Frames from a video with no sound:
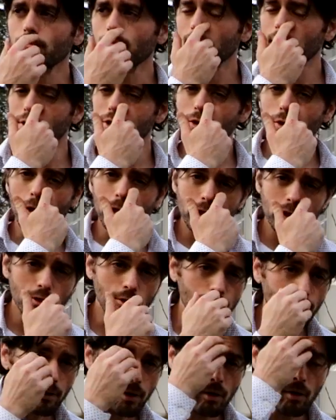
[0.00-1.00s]
It's starting to
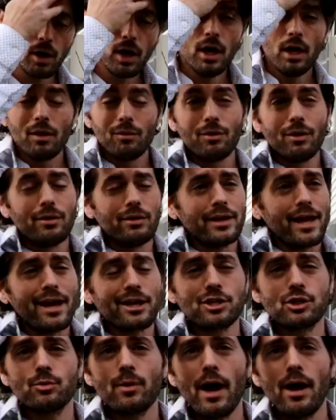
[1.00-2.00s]
grow. Well, in
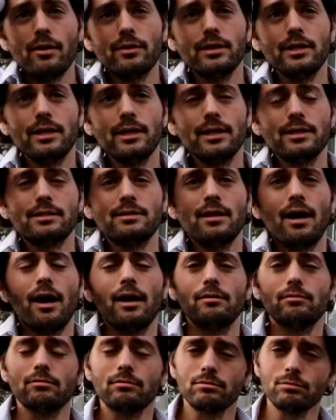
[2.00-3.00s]
actuality, it's
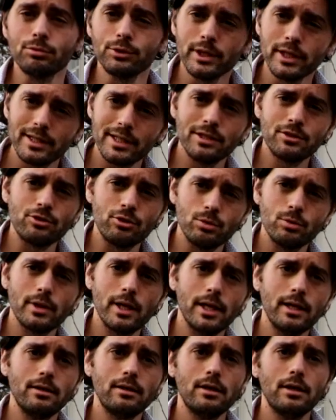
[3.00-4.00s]
not really too
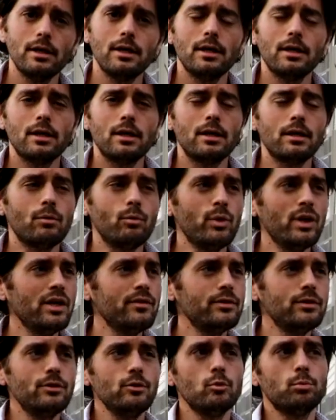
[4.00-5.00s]
late. We
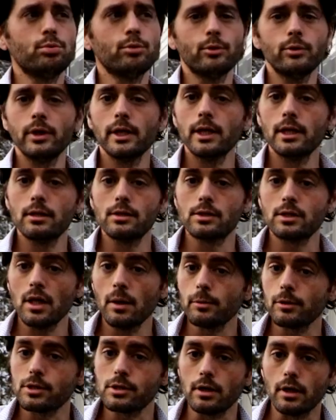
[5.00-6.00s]
even do pruning in the
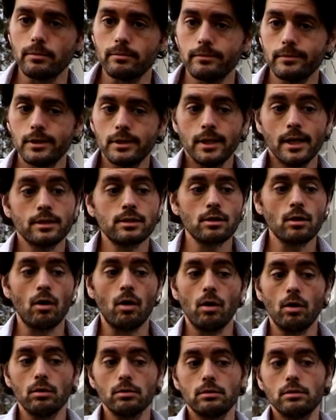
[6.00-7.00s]
summertime, and that's
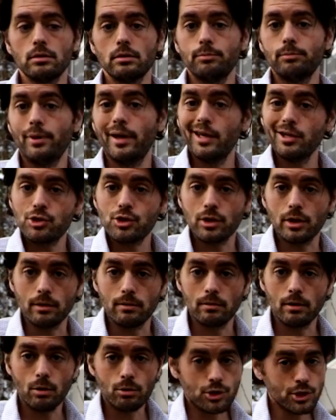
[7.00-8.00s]
called pinching.
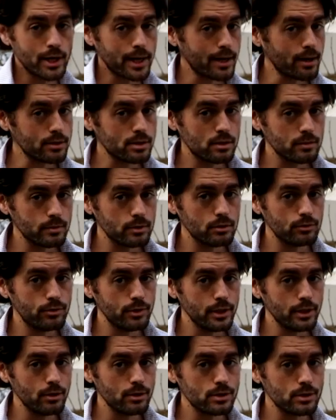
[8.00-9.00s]
Go check out some of the
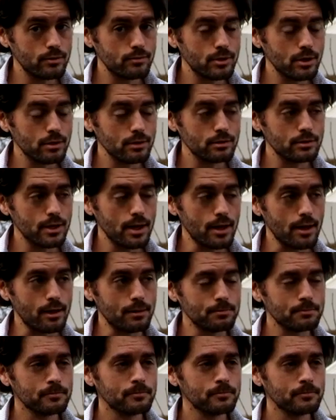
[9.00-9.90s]
videos I've done on that.